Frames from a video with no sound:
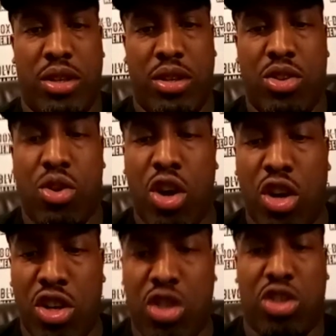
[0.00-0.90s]

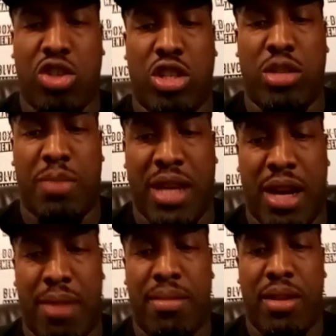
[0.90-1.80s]
to
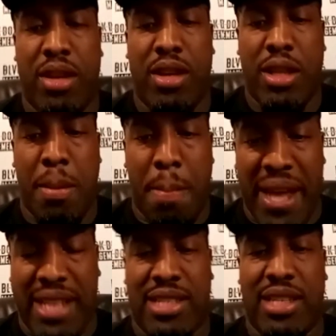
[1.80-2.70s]
become the
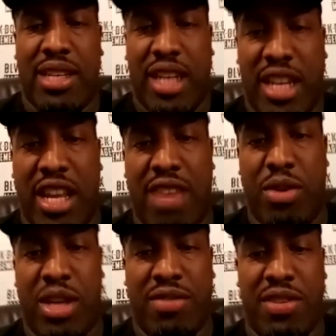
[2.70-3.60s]
best in the
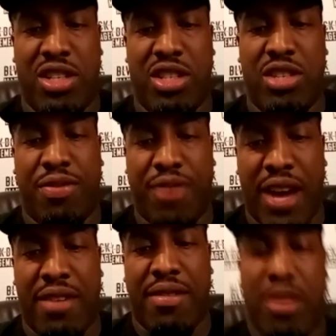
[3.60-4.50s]
heavyweight division, to
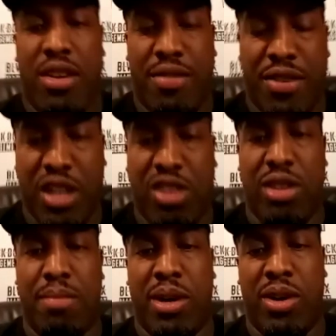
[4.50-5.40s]
fight for the
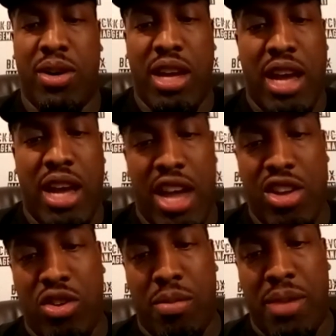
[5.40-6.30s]
green belt, and
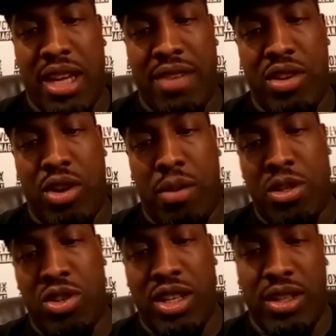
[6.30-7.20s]
you're not being given the
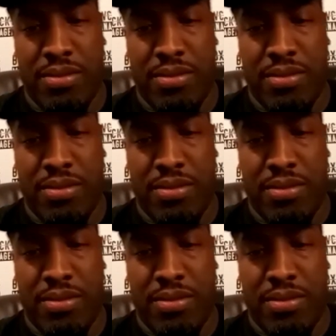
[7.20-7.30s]
opportunity.